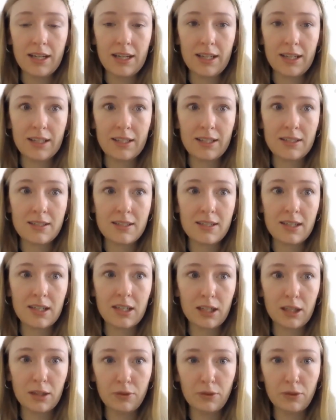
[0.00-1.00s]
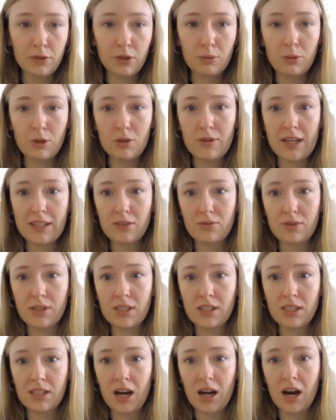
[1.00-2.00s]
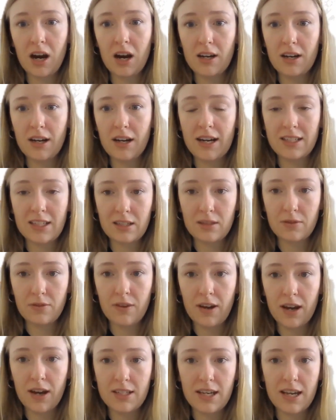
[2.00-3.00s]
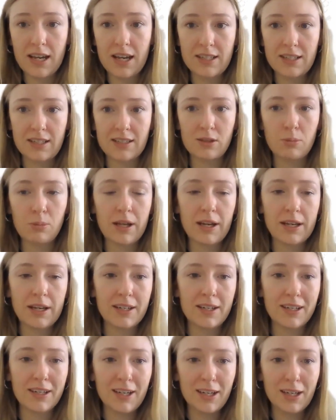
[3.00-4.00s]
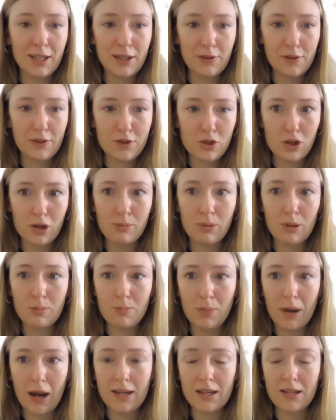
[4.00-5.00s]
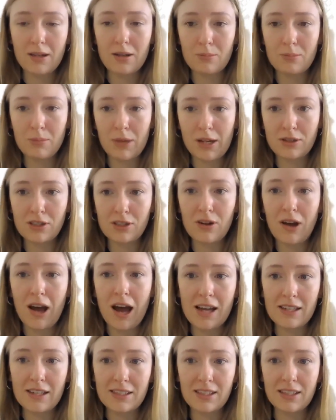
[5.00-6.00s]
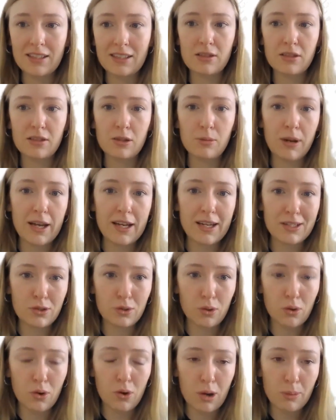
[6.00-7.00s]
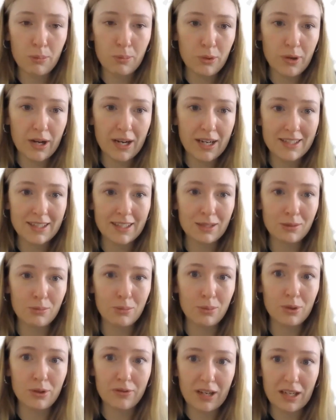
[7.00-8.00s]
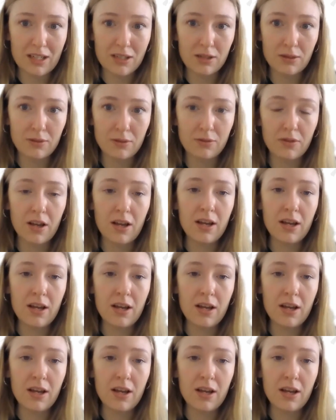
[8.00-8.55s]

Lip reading: And if human rights risks are identified at a supplier, the German buyer may also ask the supplier to cooperate in preventive